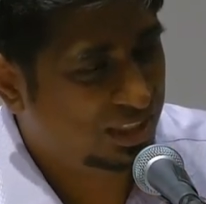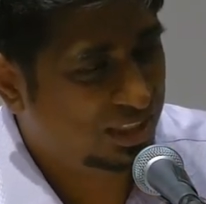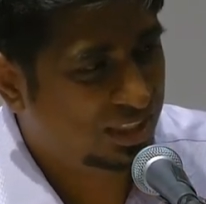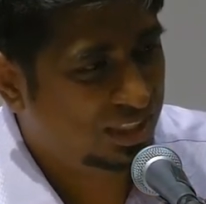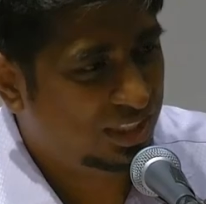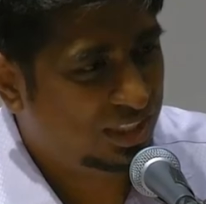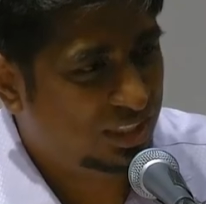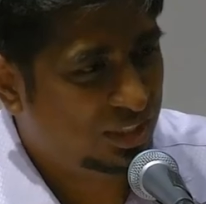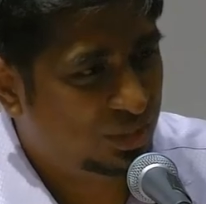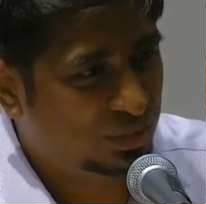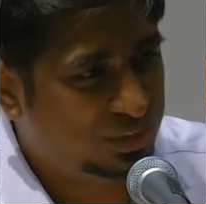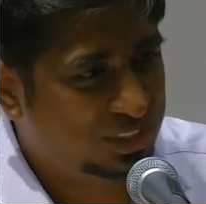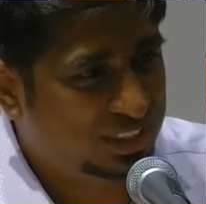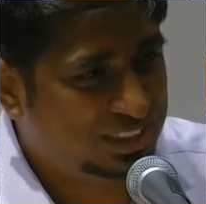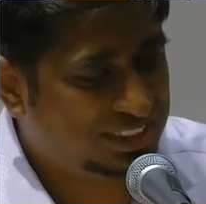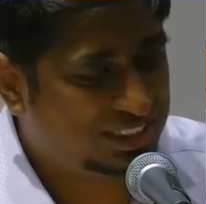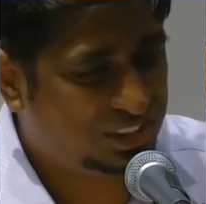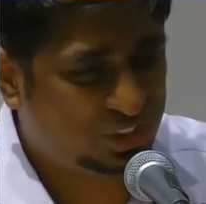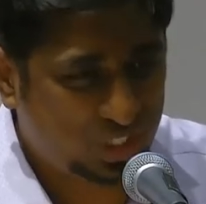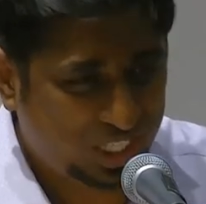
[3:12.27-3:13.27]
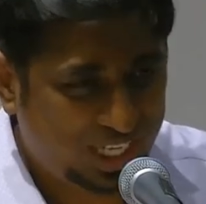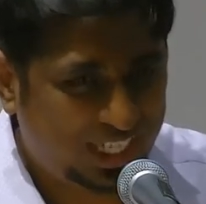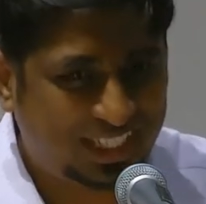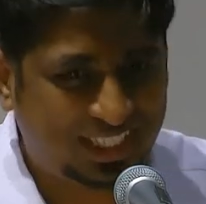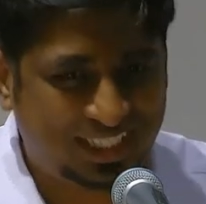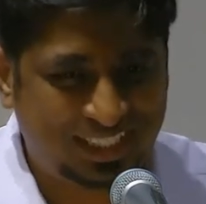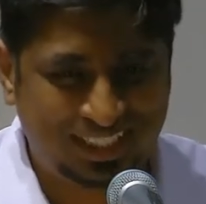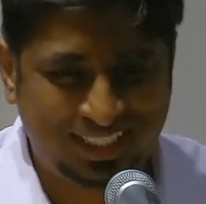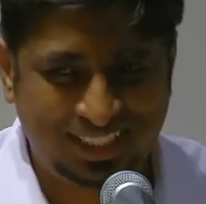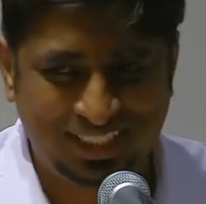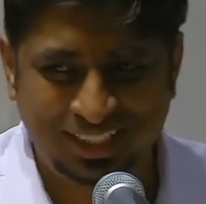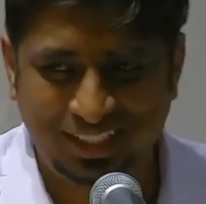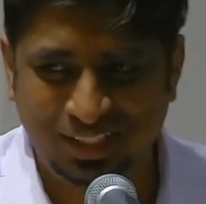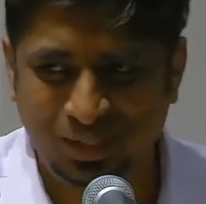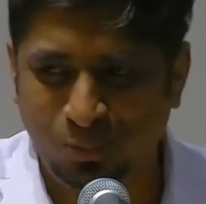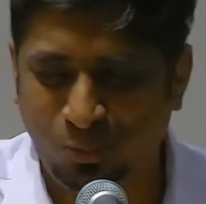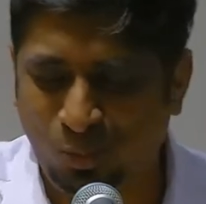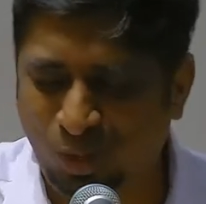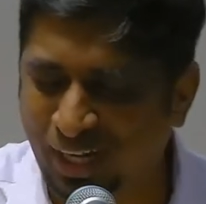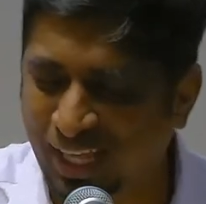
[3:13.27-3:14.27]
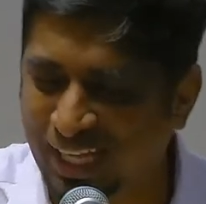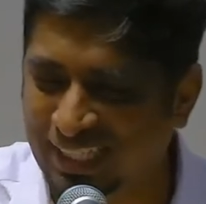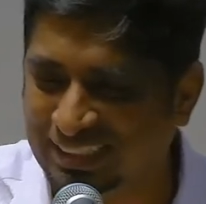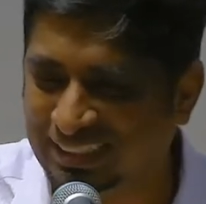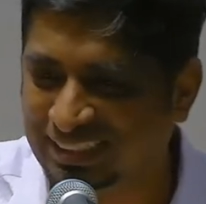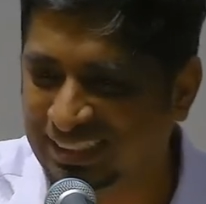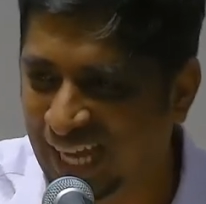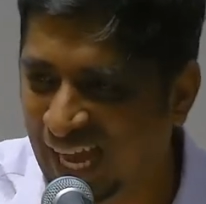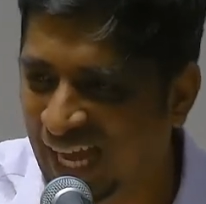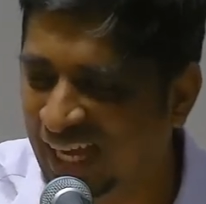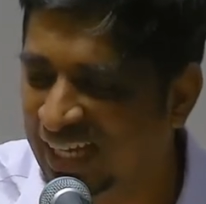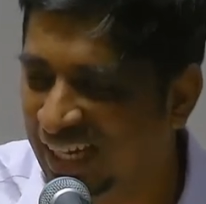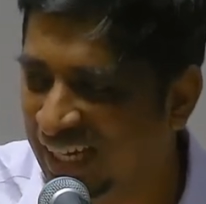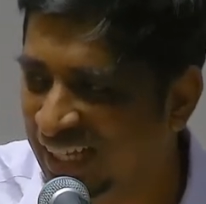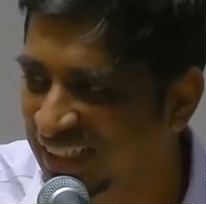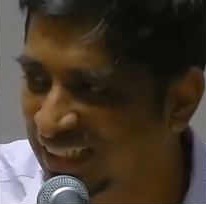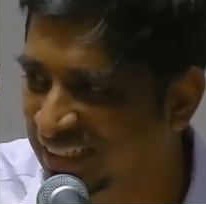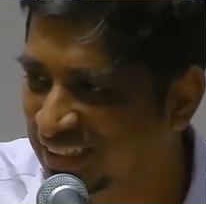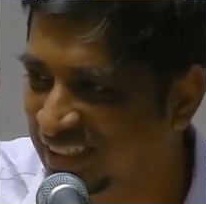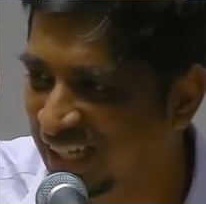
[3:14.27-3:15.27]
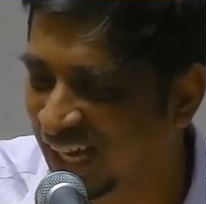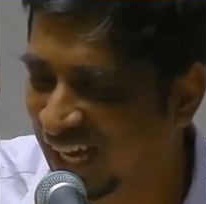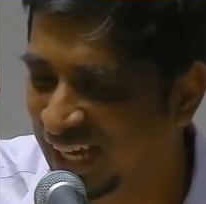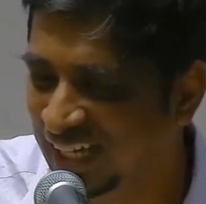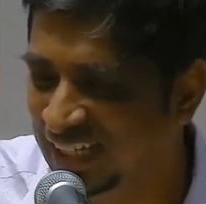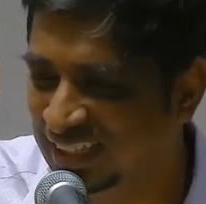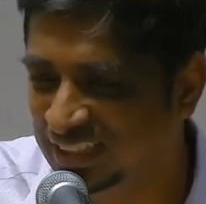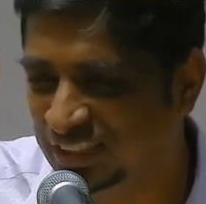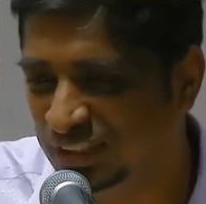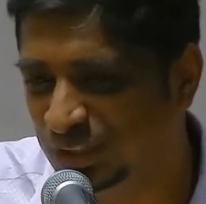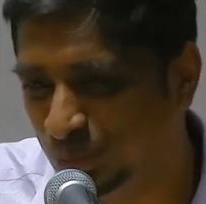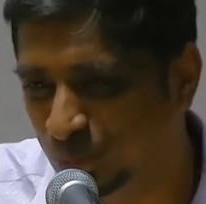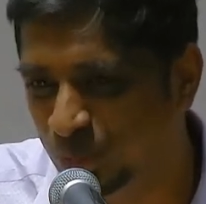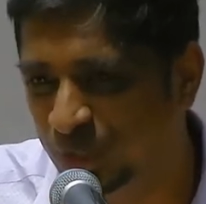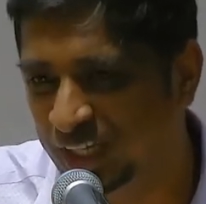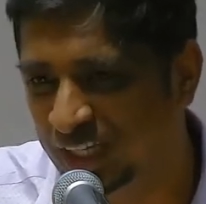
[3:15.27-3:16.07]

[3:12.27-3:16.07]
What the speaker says: to just check what exactly this guy is doing.